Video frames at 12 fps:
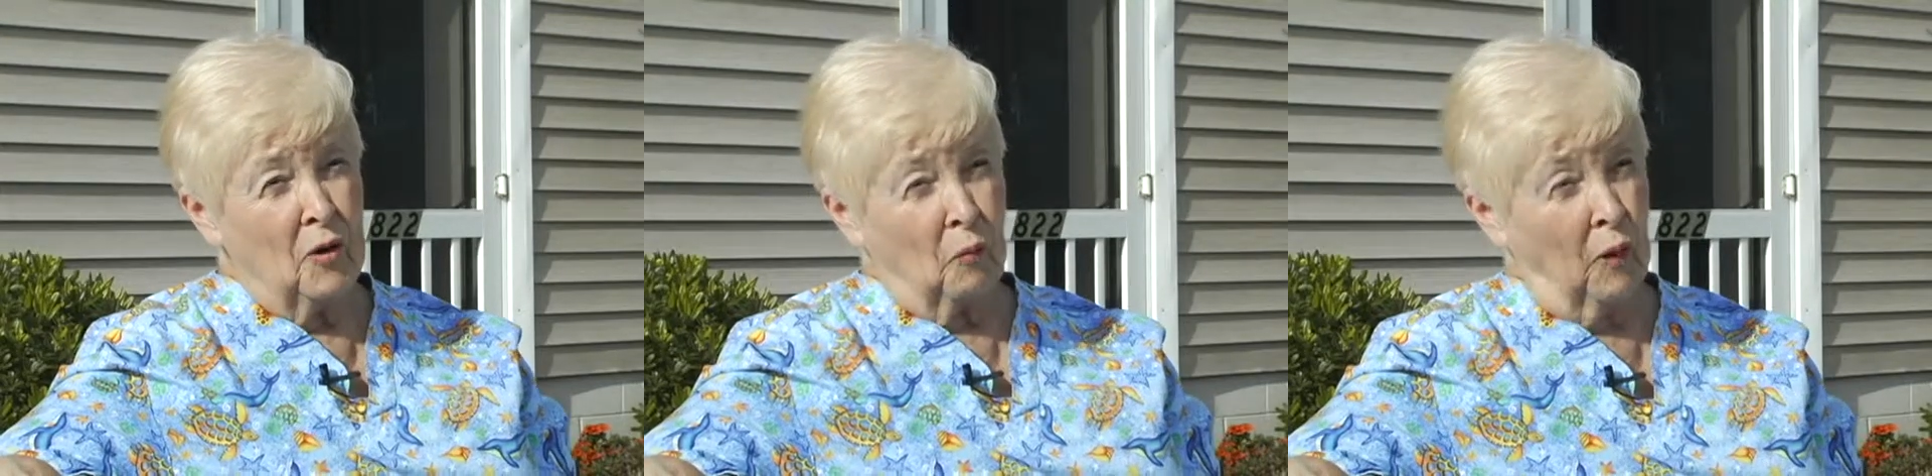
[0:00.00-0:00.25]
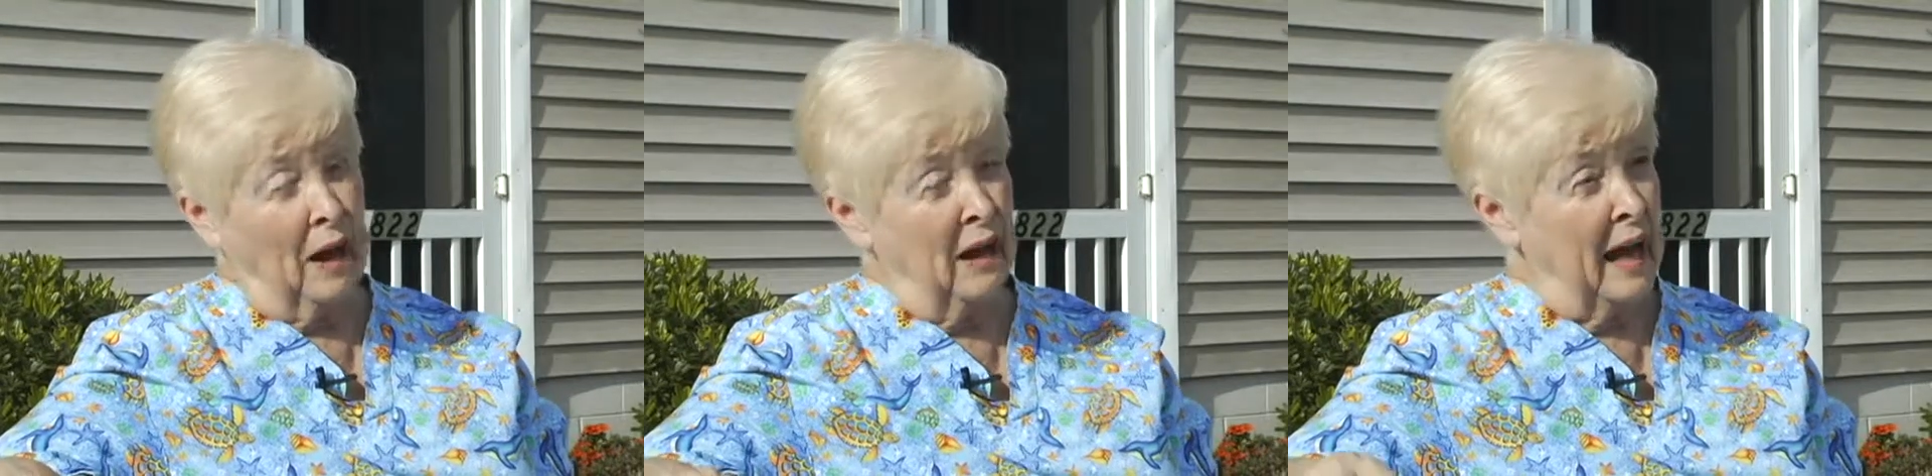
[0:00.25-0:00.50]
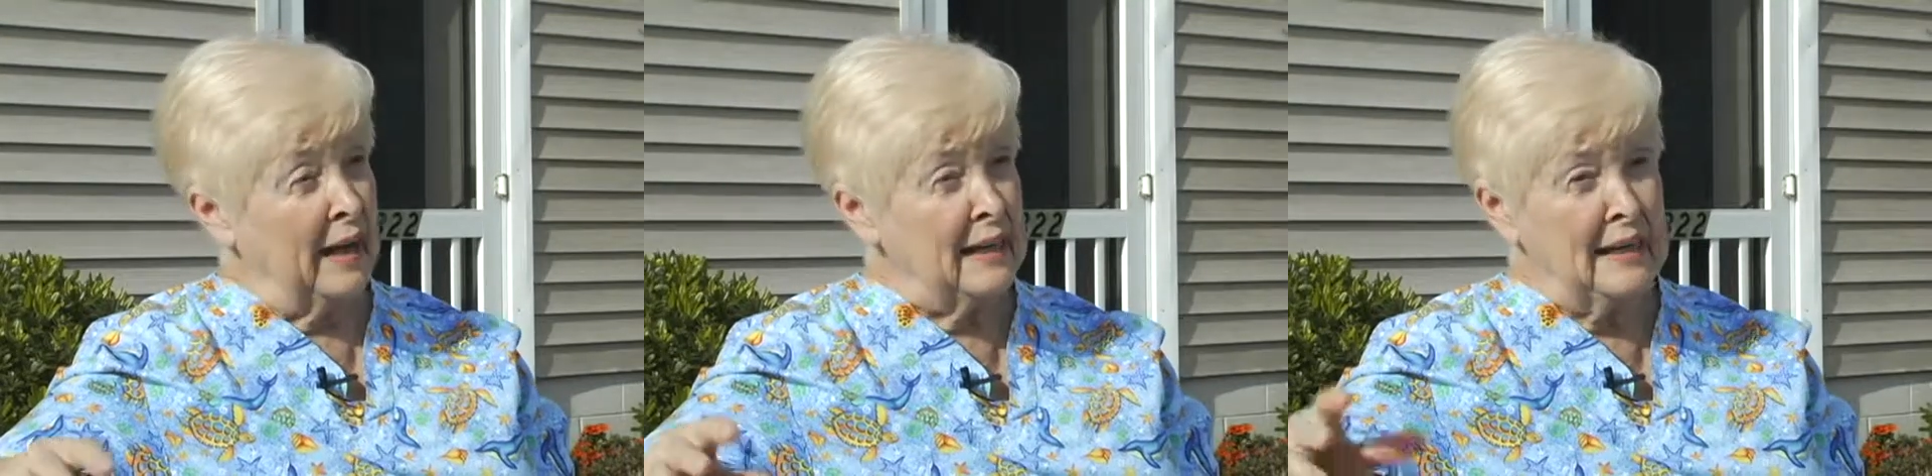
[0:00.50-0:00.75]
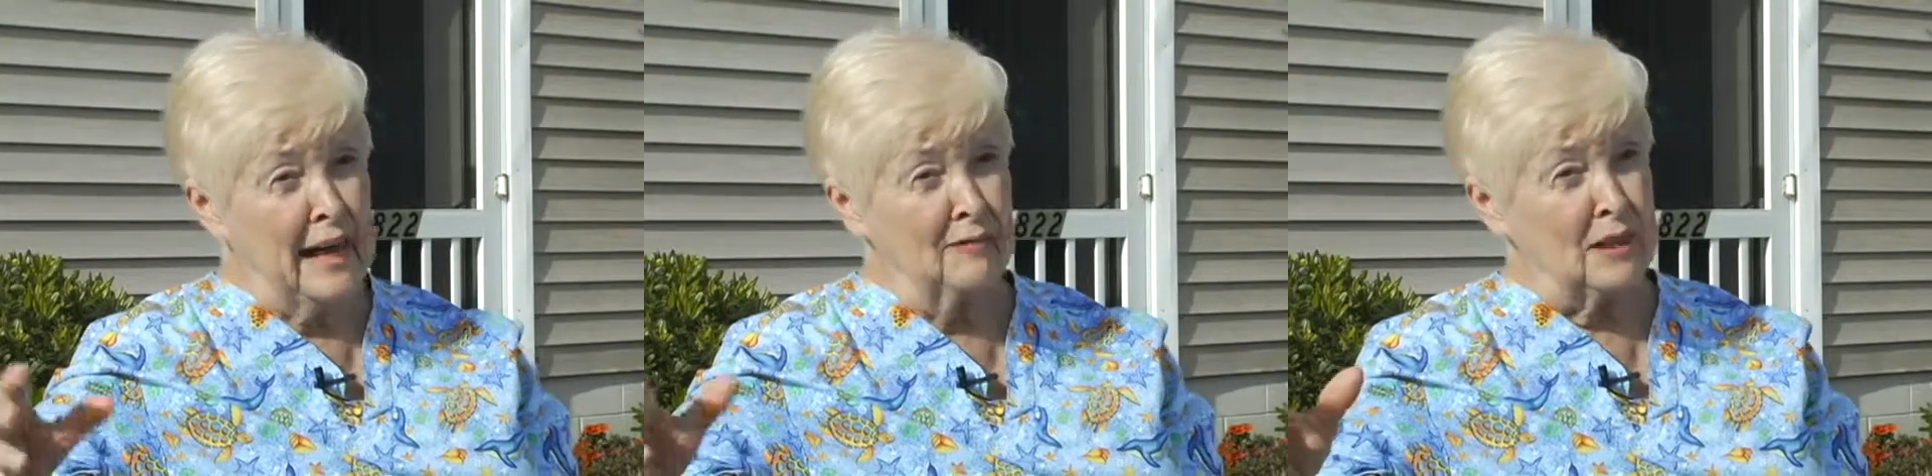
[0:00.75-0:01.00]
Well, I
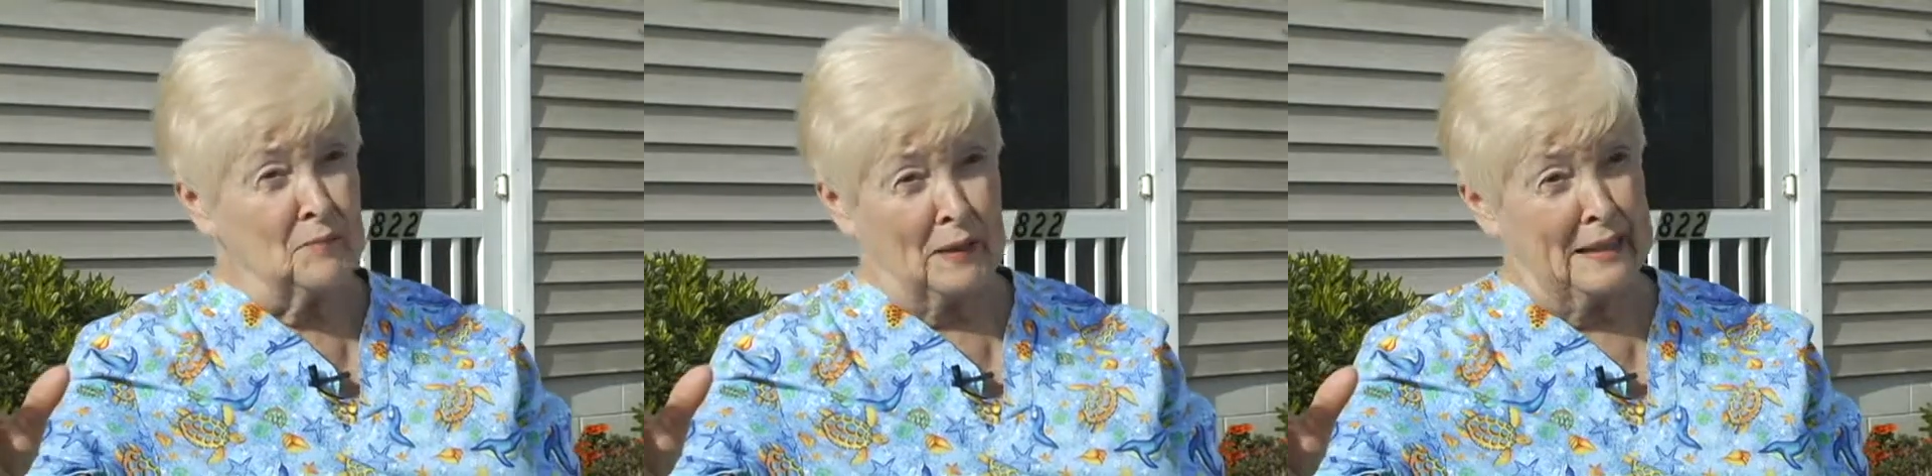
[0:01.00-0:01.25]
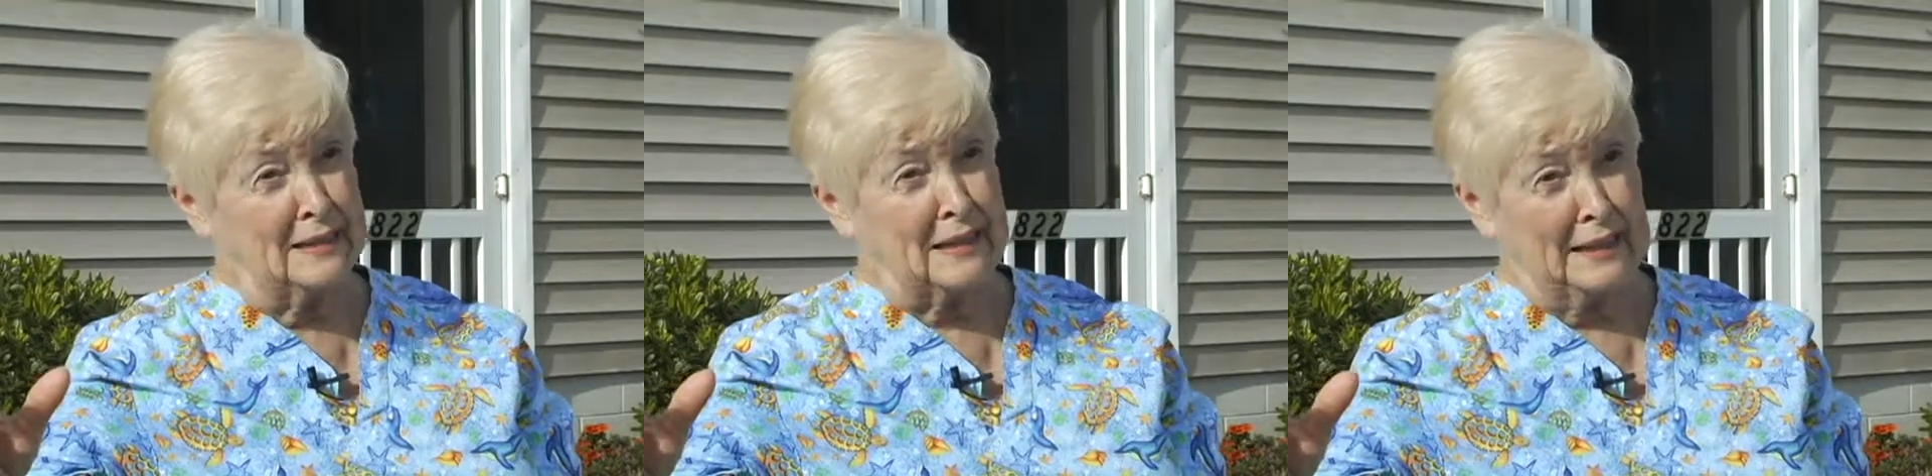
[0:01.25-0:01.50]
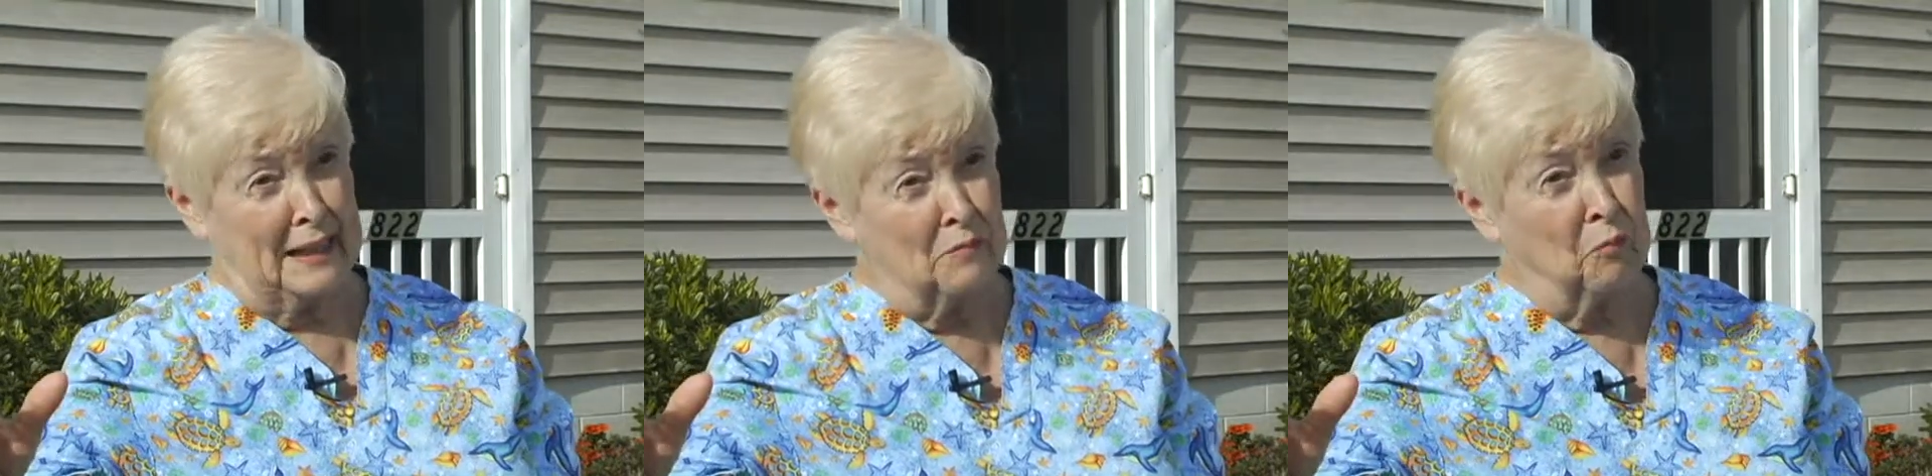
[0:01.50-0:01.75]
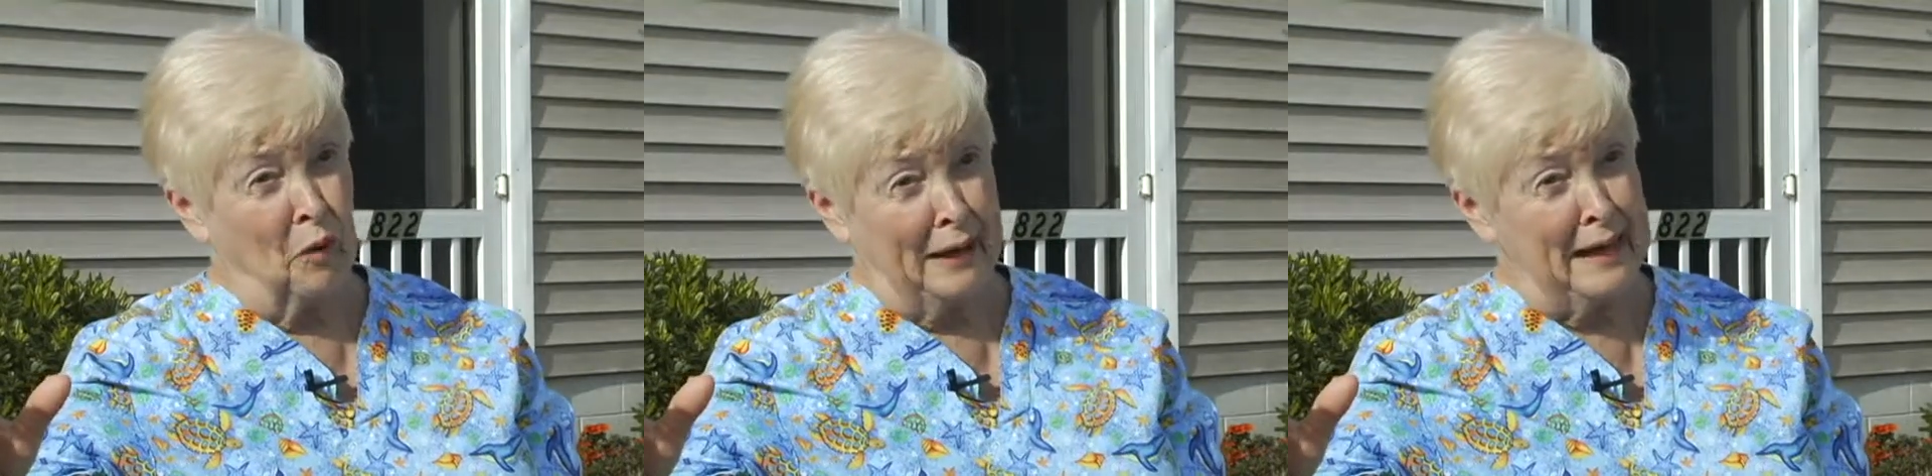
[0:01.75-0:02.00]
didn't have any place to keep
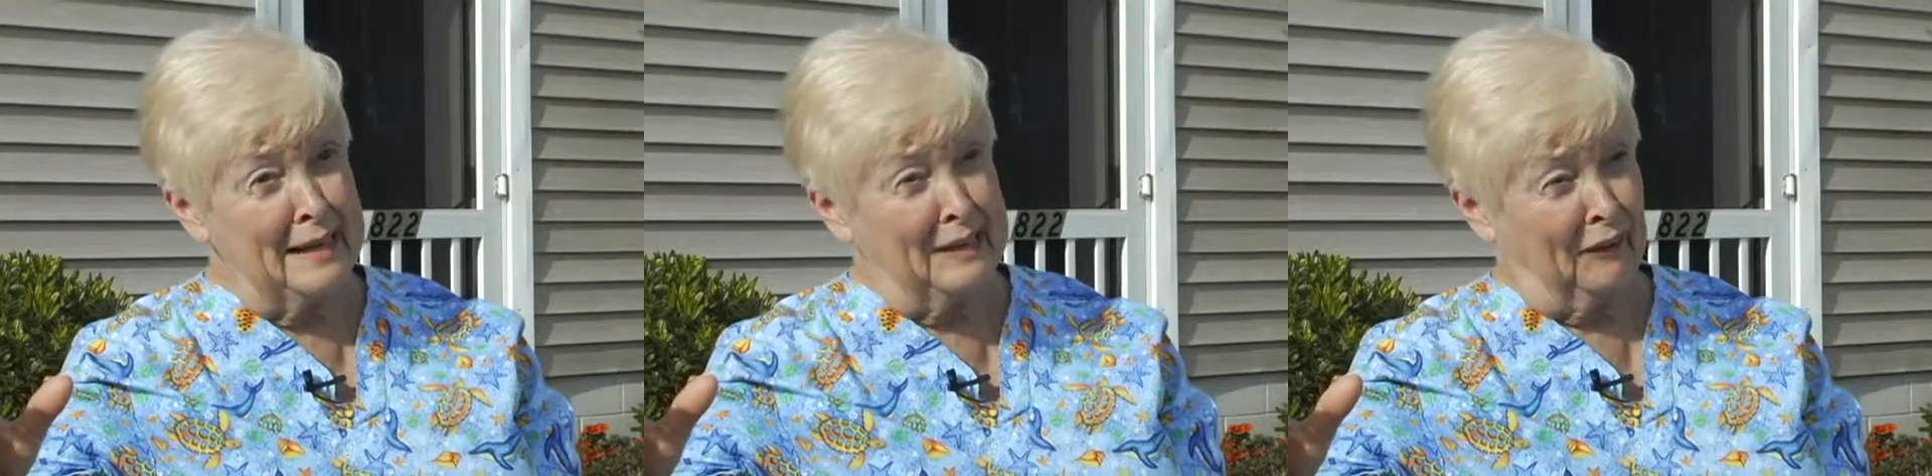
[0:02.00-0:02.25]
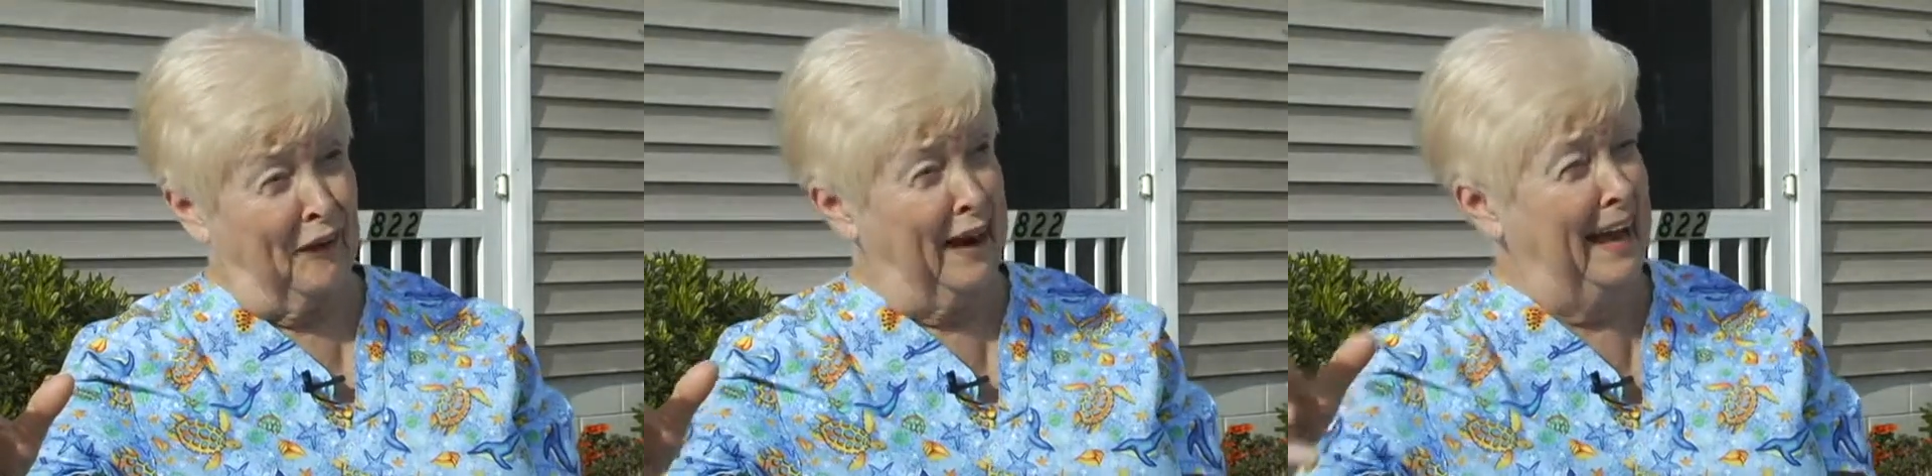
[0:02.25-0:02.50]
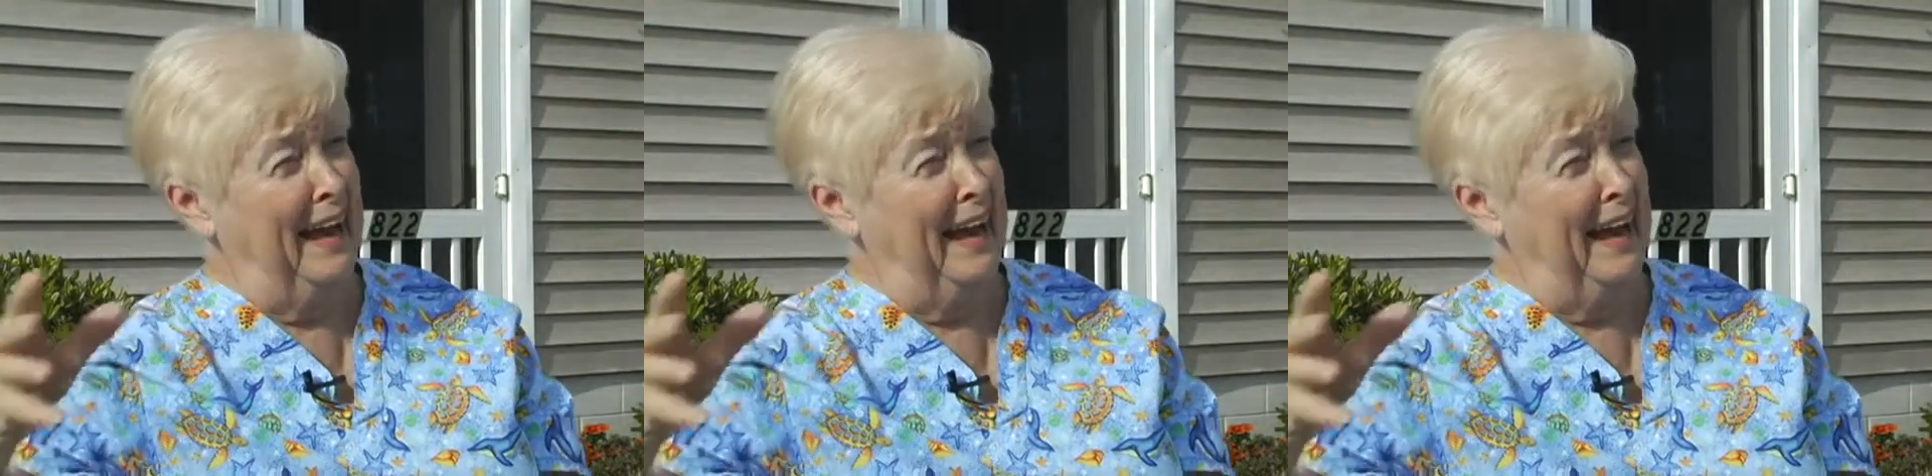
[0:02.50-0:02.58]
one either.